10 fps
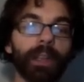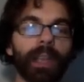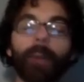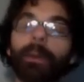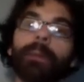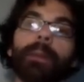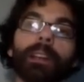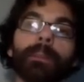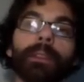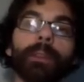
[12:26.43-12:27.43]
and what I
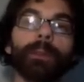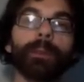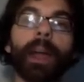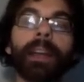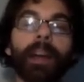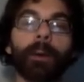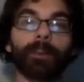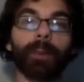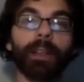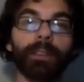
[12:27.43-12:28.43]
recommend you do right now is
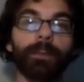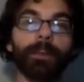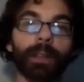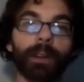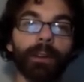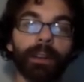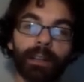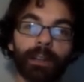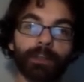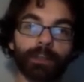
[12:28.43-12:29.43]
pause the video, and
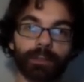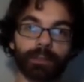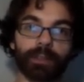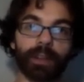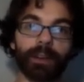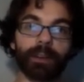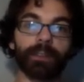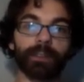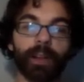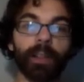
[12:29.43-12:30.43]
I'll just stare
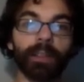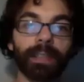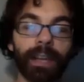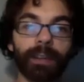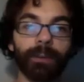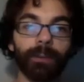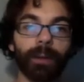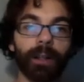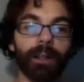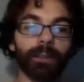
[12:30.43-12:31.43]
solidly at you
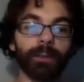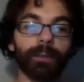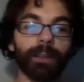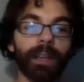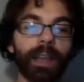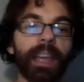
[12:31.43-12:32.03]
while you do that,